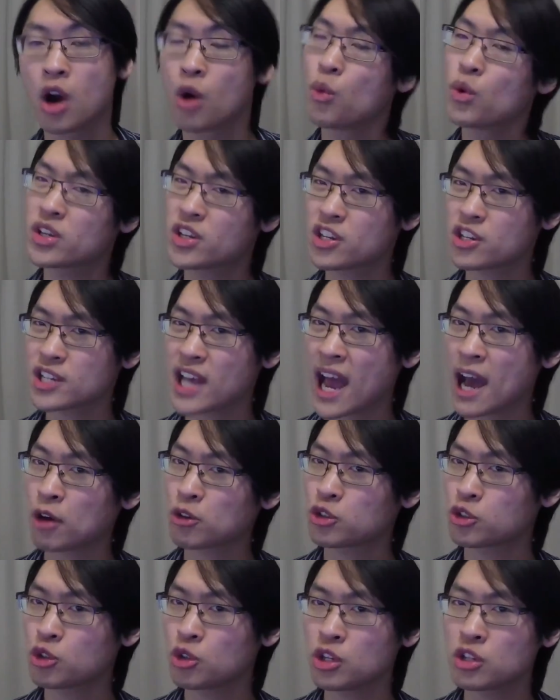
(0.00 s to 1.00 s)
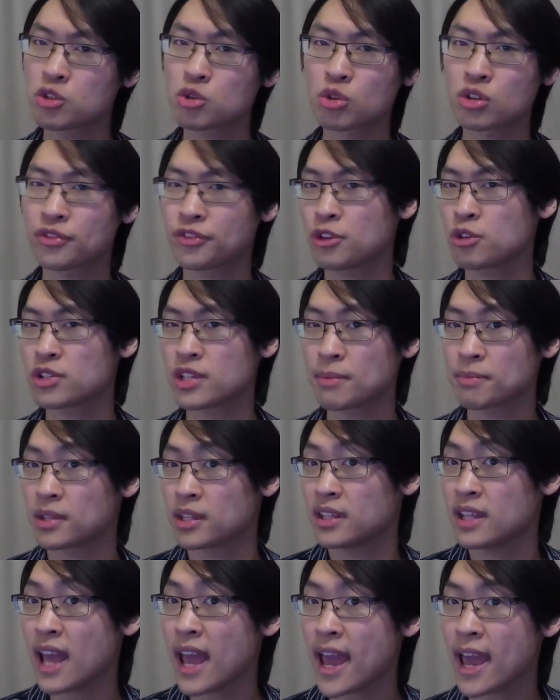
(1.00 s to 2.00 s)
which is how students sort of use them
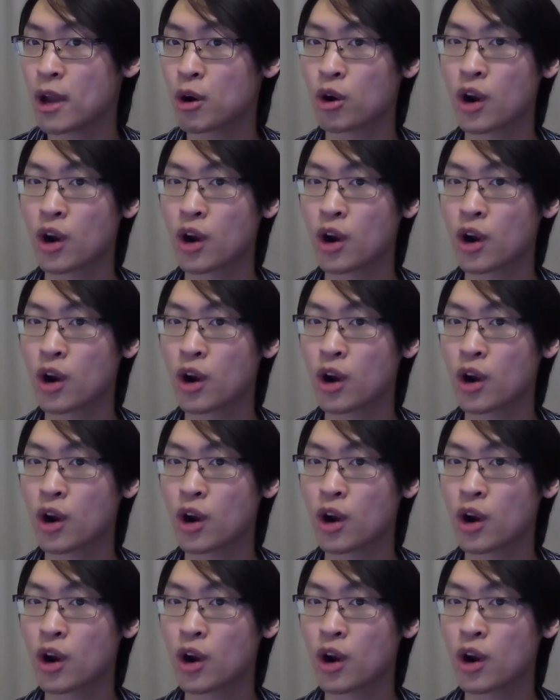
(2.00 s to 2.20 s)
today,